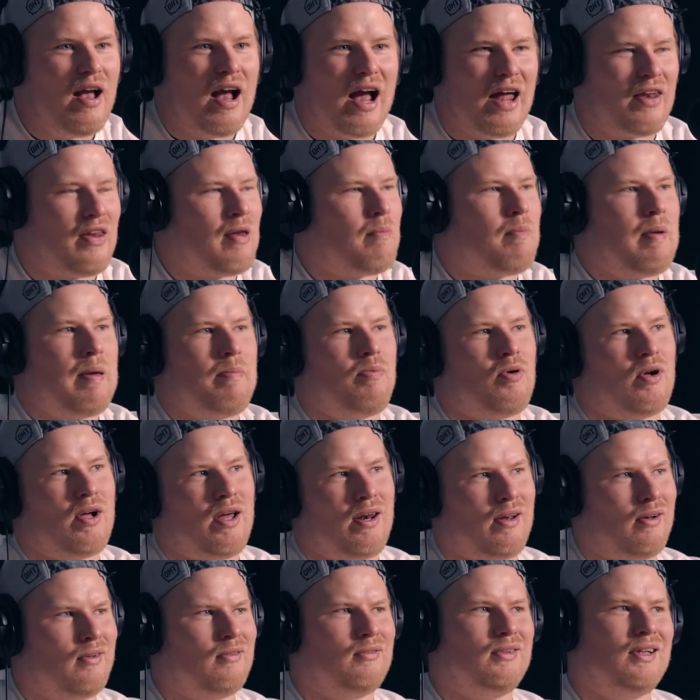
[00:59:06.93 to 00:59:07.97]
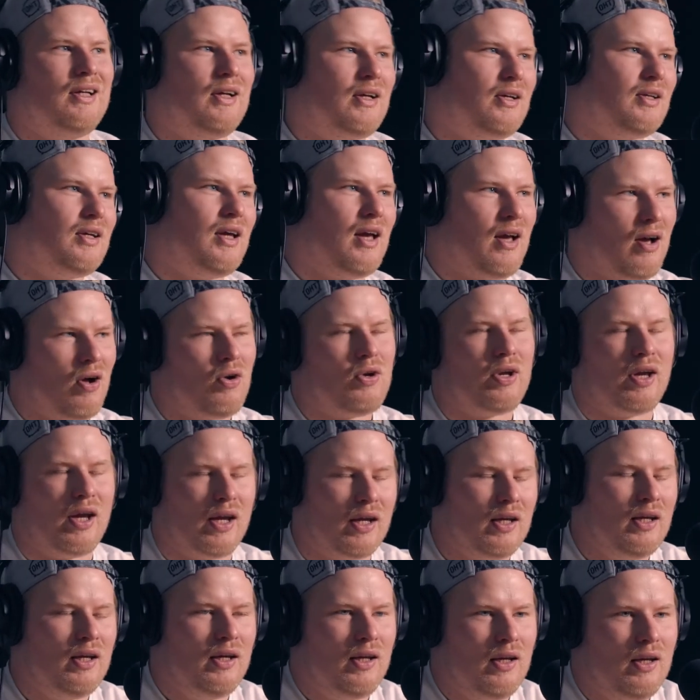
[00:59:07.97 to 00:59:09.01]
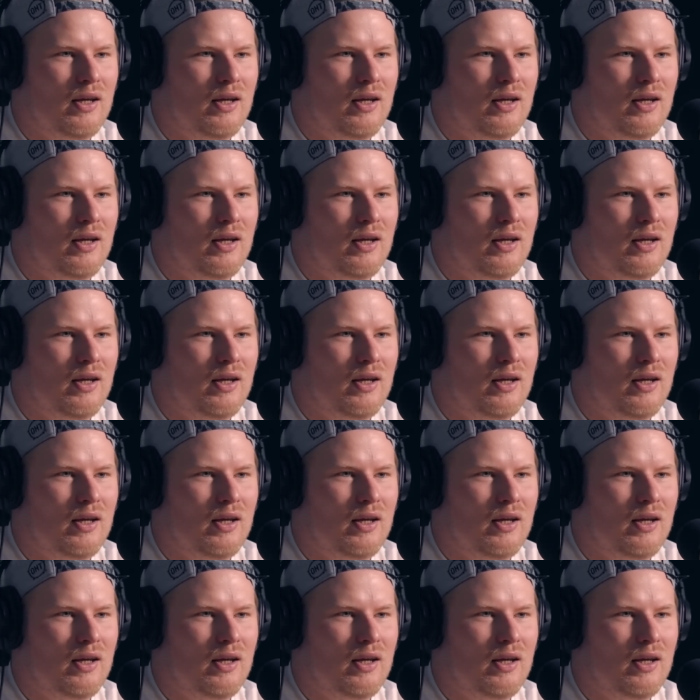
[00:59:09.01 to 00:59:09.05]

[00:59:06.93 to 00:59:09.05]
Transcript: And then people kind of go, well, yeah, okay.